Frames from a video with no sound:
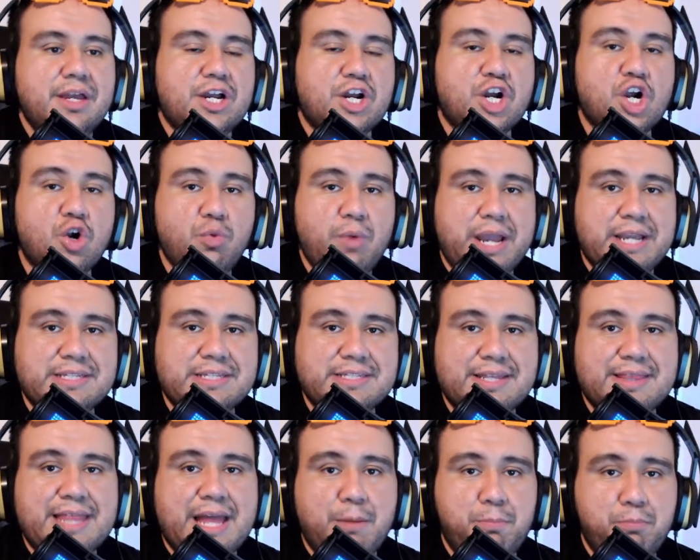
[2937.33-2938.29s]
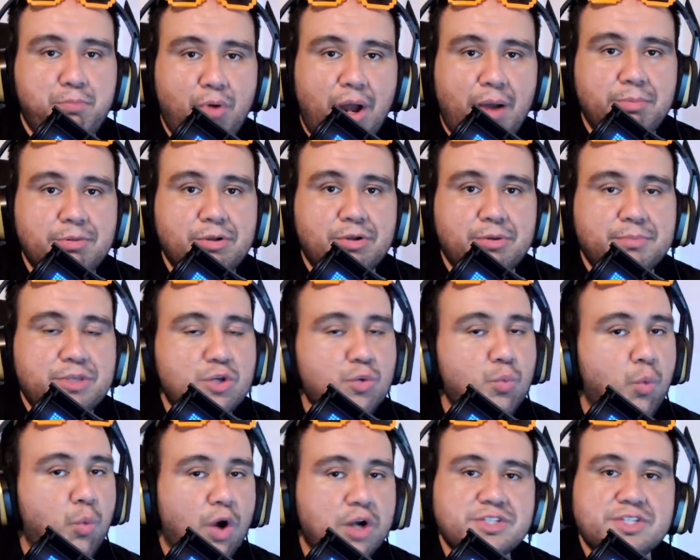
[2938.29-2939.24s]
corrected that problem. You
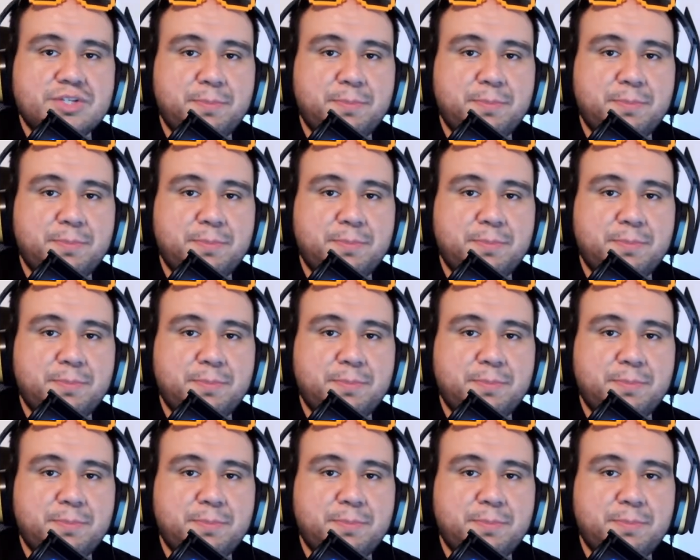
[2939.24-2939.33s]
weren't